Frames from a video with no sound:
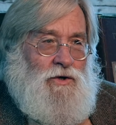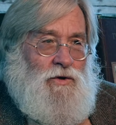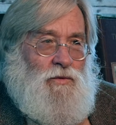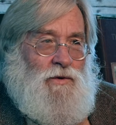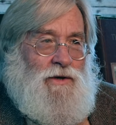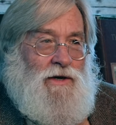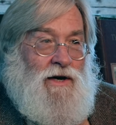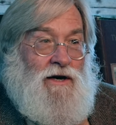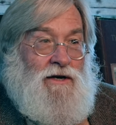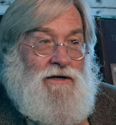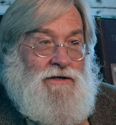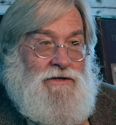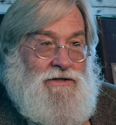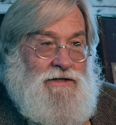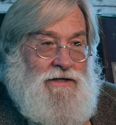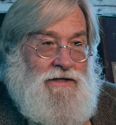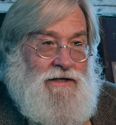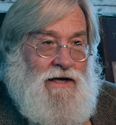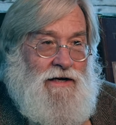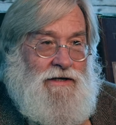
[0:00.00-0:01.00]
We are
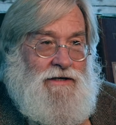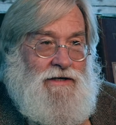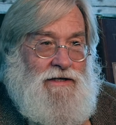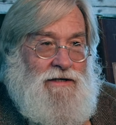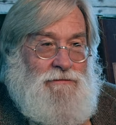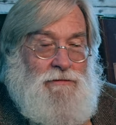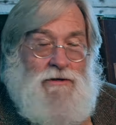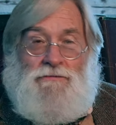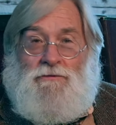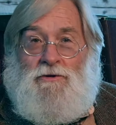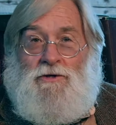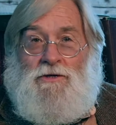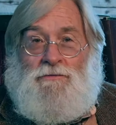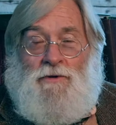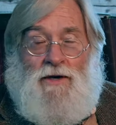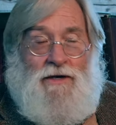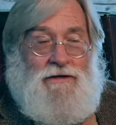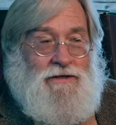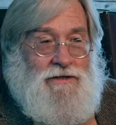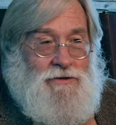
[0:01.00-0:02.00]
indeed lucky. He must be
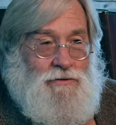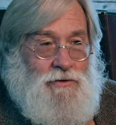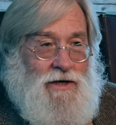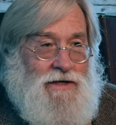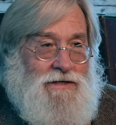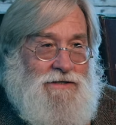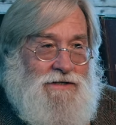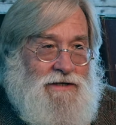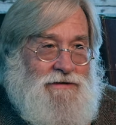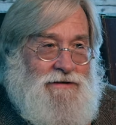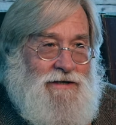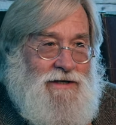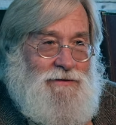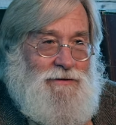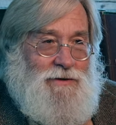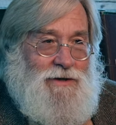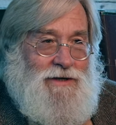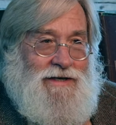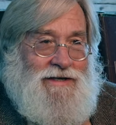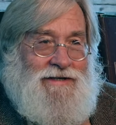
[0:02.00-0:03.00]
responding to where I said that
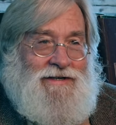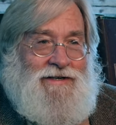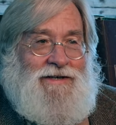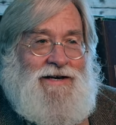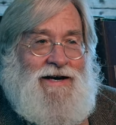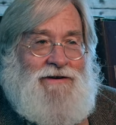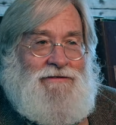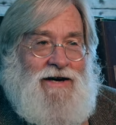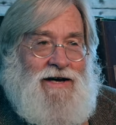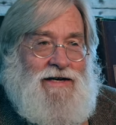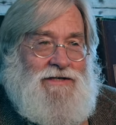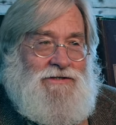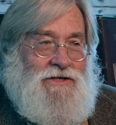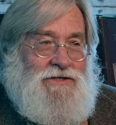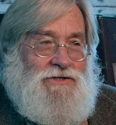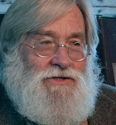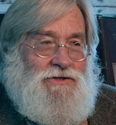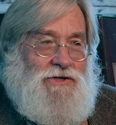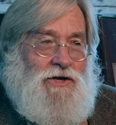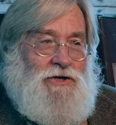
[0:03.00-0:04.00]
we're lucky to have
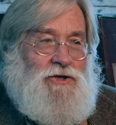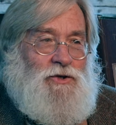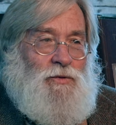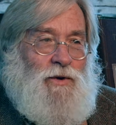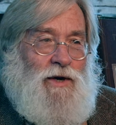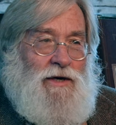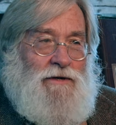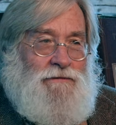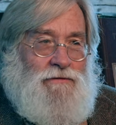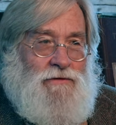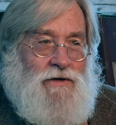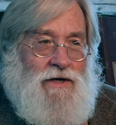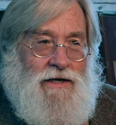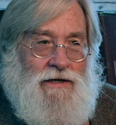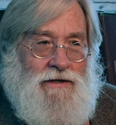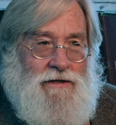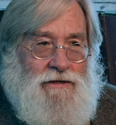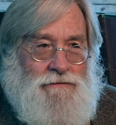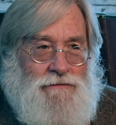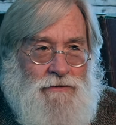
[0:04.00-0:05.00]
access to such a wide
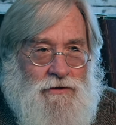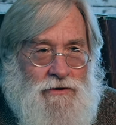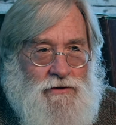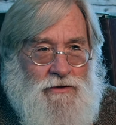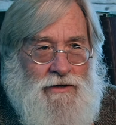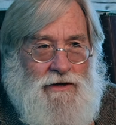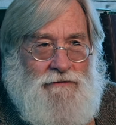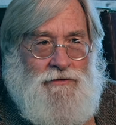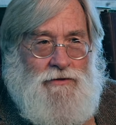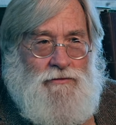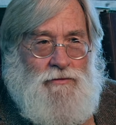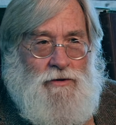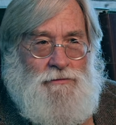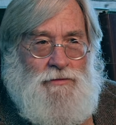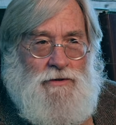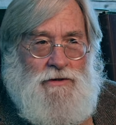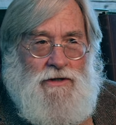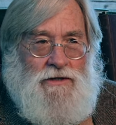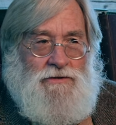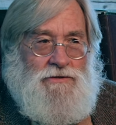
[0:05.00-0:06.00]
variety of photographic
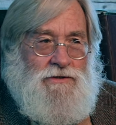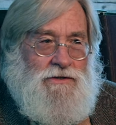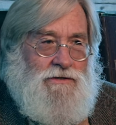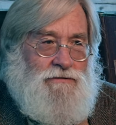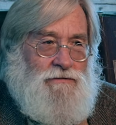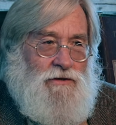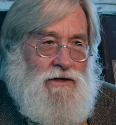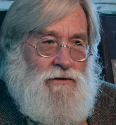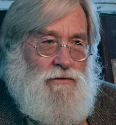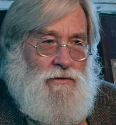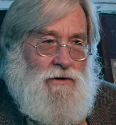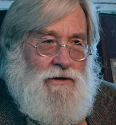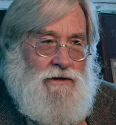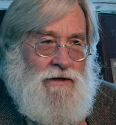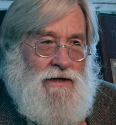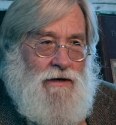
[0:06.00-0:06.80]
reproductions of artwork.